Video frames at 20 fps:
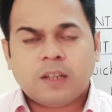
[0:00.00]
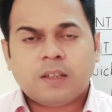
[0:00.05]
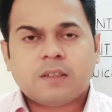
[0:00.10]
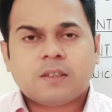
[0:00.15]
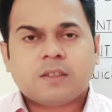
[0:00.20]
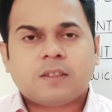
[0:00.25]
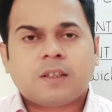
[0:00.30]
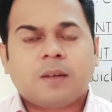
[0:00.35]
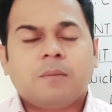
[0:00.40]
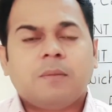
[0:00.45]

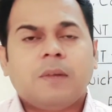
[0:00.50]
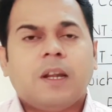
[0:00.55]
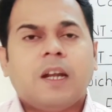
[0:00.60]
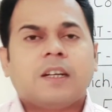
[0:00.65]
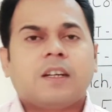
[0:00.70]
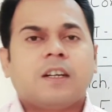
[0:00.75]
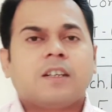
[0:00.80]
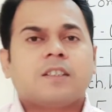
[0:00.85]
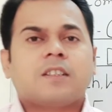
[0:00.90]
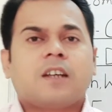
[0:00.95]
some
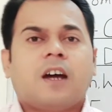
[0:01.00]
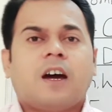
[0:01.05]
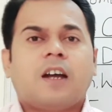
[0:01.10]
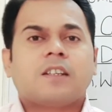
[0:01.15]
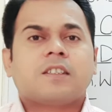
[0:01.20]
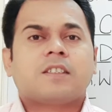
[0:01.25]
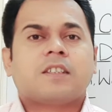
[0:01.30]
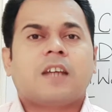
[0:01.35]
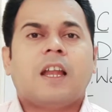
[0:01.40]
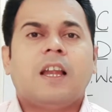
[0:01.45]
letters are
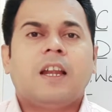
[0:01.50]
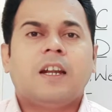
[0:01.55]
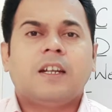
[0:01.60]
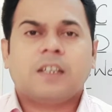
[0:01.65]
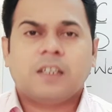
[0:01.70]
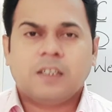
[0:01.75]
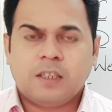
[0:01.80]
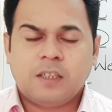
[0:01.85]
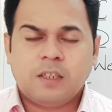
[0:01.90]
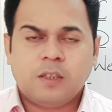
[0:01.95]
silent
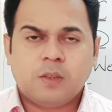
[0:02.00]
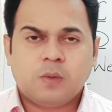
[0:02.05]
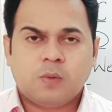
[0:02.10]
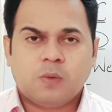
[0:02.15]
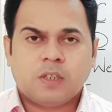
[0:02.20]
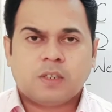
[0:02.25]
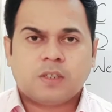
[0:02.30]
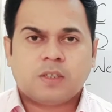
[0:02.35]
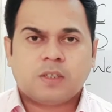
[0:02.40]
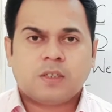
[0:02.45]
in these
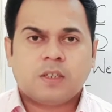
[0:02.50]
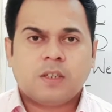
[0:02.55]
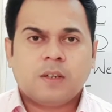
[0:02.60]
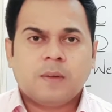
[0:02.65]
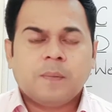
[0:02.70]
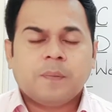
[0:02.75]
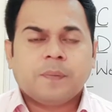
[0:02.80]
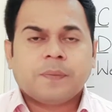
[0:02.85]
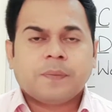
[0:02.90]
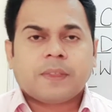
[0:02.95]
words.
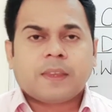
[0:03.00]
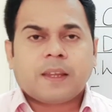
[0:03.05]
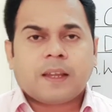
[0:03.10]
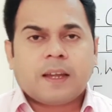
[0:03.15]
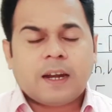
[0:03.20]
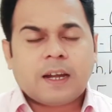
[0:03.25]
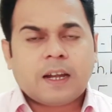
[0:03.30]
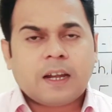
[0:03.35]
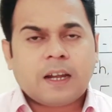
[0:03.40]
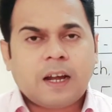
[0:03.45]

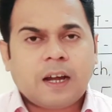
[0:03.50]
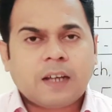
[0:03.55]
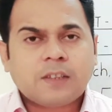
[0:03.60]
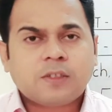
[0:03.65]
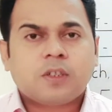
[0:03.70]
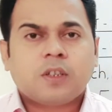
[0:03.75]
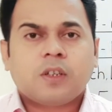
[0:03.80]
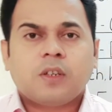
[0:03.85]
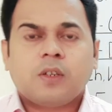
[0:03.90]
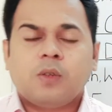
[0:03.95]
At last,
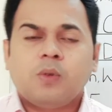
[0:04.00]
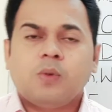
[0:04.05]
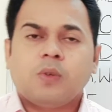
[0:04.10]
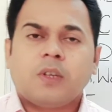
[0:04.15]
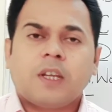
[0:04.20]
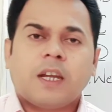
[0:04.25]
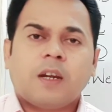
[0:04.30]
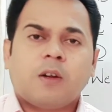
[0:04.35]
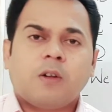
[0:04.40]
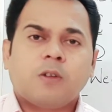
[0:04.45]
you
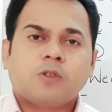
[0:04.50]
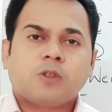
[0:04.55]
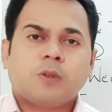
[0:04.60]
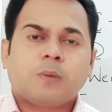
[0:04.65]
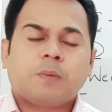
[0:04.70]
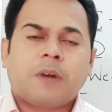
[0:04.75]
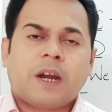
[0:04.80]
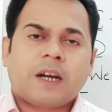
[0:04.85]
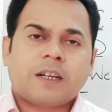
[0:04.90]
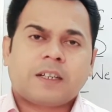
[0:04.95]
can
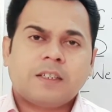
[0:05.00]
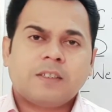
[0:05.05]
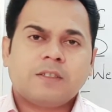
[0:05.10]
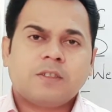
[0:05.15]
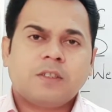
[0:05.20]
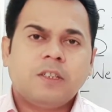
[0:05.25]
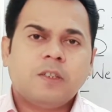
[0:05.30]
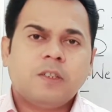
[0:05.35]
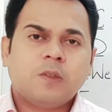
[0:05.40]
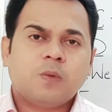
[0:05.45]
also
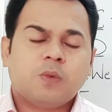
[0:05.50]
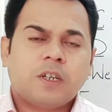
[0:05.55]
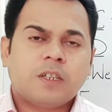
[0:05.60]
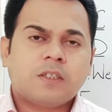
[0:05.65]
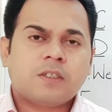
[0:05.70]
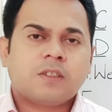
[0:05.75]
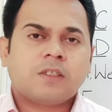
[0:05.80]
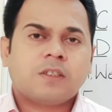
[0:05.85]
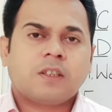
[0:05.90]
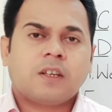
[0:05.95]
practice these
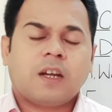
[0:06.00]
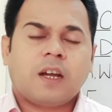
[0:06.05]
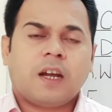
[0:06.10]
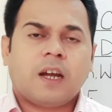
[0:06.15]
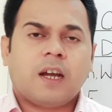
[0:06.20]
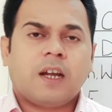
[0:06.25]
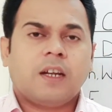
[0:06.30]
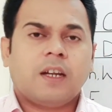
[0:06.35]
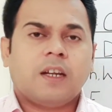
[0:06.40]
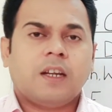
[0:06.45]
words
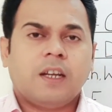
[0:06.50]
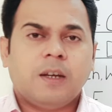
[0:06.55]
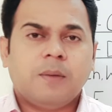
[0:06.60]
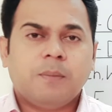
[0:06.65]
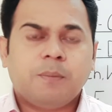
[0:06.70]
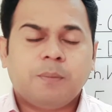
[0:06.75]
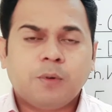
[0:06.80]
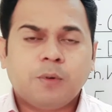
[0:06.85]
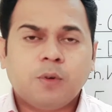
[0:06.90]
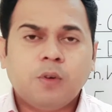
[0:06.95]
and
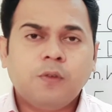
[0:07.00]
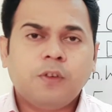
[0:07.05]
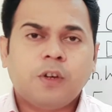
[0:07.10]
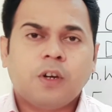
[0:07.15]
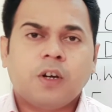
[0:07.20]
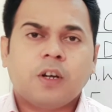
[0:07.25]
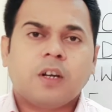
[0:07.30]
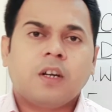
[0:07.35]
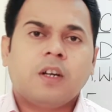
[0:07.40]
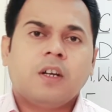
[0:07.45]
improve
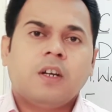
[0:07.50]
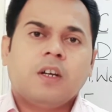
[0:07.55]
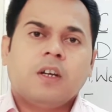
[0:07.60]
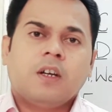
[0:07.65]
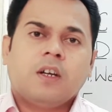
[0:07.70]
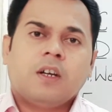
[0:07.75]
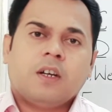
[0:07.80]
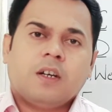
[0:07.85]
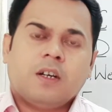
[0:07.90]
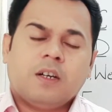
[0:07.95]
your
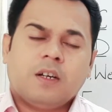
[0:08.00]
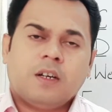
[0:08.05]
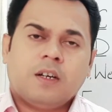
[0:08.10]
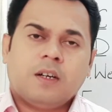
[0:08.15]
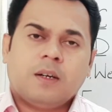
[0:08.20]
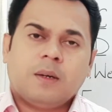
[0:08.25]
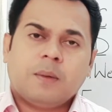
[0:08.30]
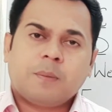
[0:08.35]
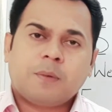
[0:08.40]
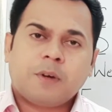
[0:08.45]

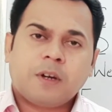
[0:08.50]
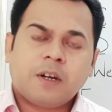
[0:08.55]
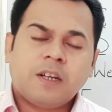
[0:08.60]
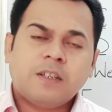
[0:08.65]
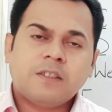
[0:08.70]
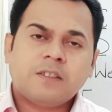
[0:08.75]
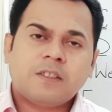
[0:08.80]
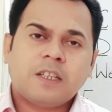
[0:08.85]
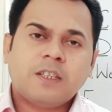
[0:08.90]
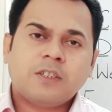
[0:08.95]

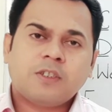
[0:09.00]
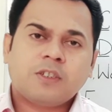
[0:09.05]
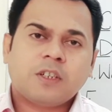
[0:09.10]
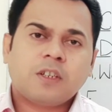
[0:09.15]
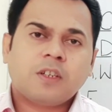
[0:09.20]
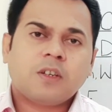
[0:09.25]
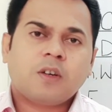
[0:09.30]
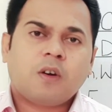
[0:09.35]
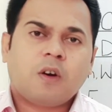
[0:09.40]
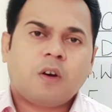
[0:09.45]

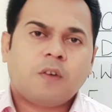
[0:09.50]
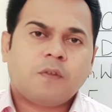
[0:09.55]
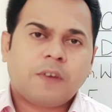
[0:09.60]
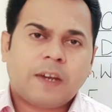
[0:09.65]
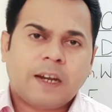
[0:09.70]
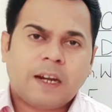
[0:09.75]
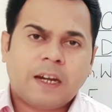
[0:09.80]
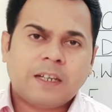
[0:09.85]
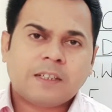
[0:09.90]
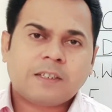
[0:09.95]
pronunciation of
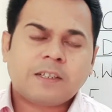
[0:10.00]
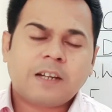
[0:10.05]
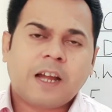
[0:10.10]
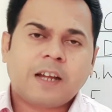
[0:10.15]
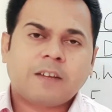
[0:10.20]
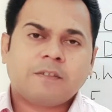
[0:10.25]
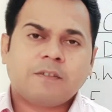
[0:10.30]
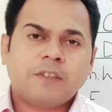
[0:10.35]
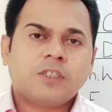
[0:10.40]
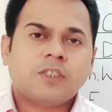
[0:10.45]
English
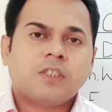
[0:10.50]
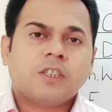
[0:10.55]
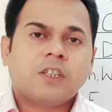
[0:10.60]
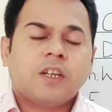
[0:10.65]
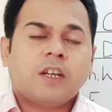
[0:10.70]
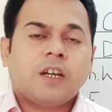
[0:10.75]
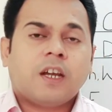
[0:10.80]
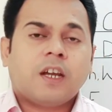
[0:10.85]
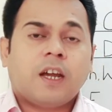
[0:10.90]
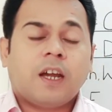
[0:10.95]
language,
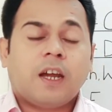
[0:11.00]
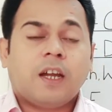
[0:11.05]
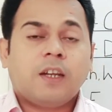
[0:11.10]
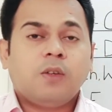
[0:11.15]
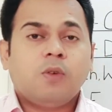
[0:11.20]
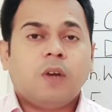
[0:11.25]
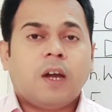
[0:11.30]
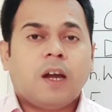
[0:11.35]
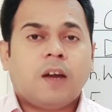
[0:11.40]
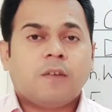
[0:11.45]
and
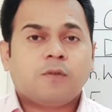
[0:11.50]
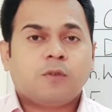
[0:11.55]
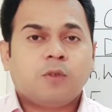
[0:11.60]
you have to